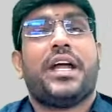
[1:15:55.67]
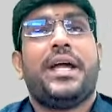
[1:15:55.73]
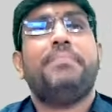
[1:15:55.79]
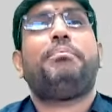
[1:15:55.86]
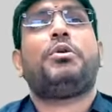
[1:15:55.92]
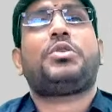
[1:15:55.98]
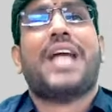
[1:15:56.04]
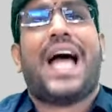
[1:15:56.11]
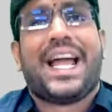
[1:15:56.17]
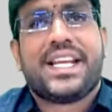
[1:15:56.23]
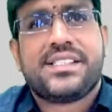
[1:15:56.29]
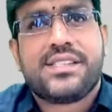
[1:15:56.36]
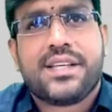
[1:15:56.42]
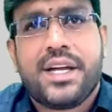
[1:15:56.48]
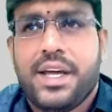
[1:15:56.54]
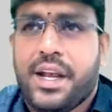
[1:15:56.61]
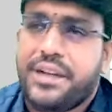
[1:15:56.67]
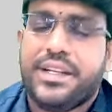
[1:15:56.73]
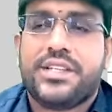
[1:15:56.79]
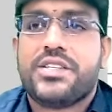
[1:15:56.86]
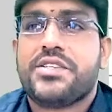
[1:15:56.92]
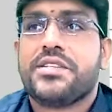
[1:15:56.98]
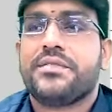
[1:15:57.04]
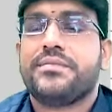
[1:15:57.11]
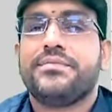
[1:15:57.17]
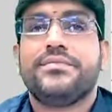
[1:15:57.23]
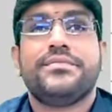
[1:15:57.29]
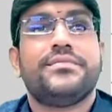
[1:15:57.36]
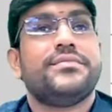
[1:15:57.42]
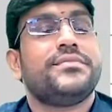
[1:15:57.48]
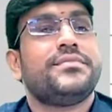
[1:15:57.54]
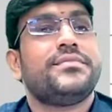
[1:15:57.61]
Input tax credit. Is
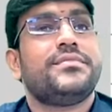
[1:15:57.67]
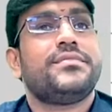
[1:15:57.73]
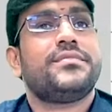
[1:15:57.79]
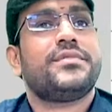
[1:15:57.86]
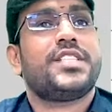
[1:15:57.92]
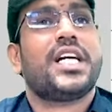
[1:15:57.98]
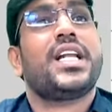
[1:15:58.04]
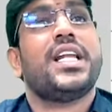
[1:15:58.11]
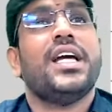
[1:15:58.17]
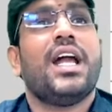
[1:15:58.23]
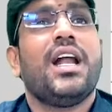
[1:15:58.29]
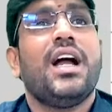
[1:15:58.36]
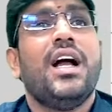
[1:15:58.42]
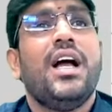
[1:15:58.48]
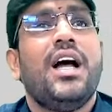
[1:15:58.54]
that clear?